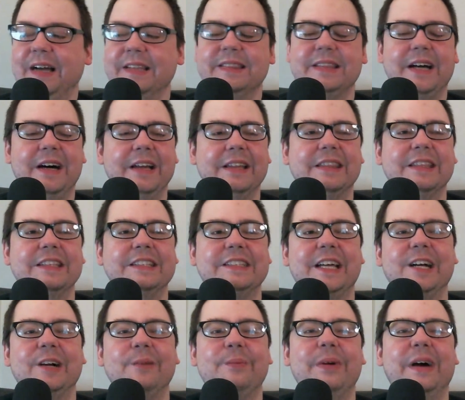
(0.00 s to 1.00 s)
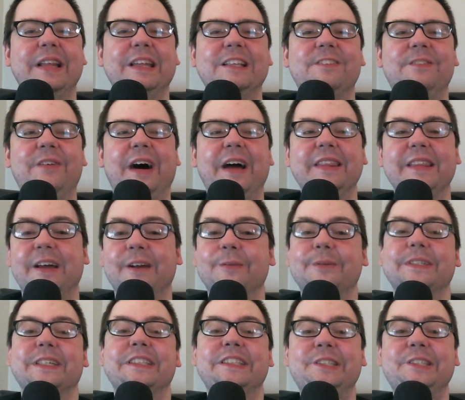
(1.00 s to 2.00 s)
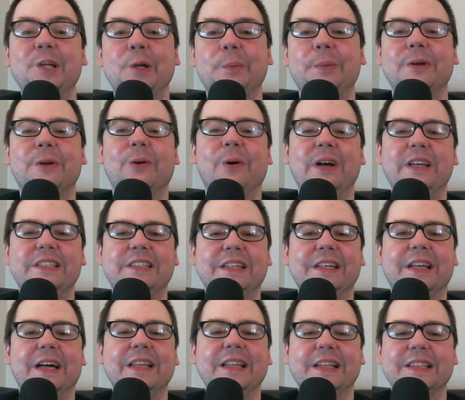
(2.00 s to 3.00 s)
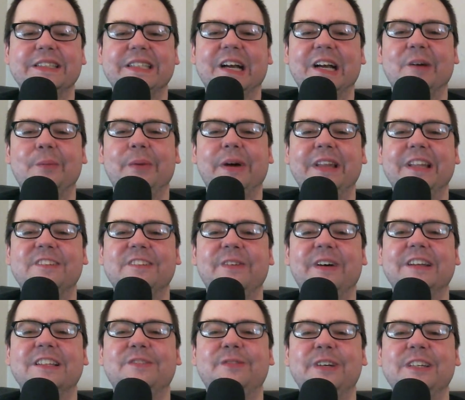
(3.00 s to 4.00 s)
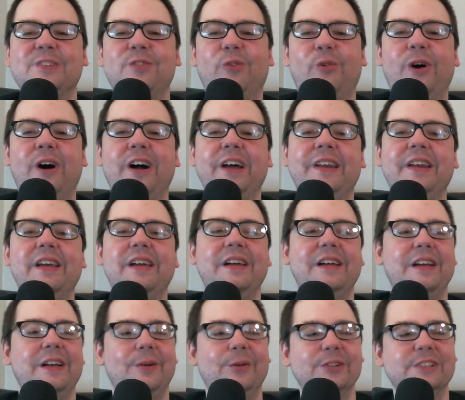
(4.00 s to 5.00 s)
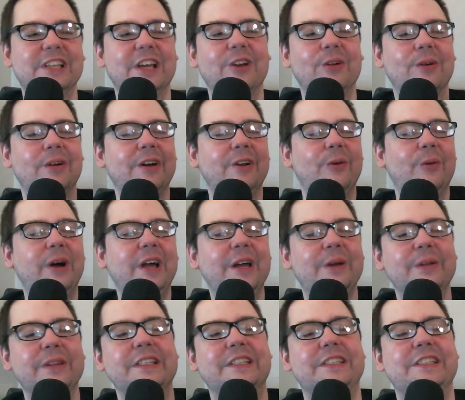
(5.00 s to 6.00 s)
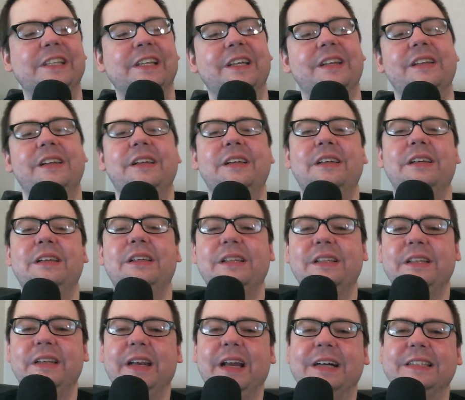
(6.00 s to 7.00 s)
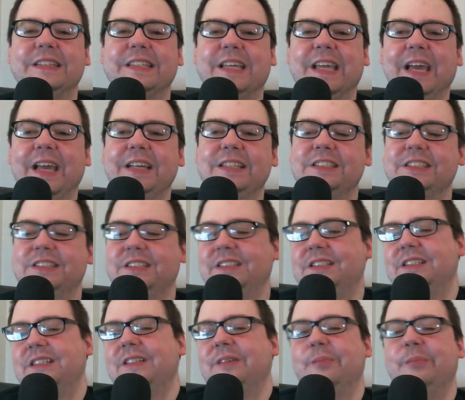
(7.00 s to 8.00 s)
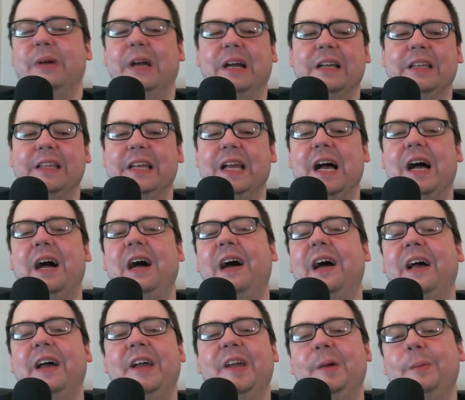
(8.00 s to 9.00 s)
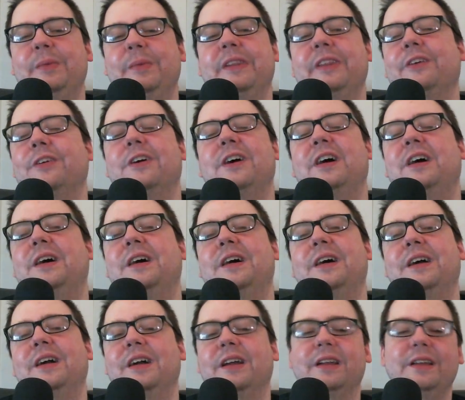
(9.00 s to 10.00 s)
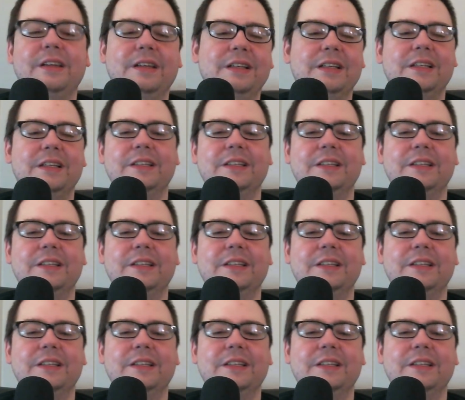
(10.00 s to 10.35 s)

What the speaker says: I thought it was a stupid question. I thought Psychopathics from Outer Space 1 was going to run away with the shit. Not the case. Apparently I'm in the wrong.